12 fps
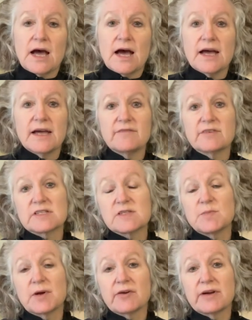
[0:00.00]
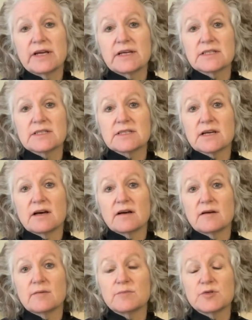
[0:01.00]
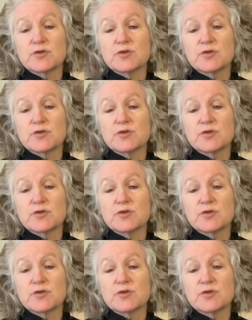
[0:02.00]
I have experience um,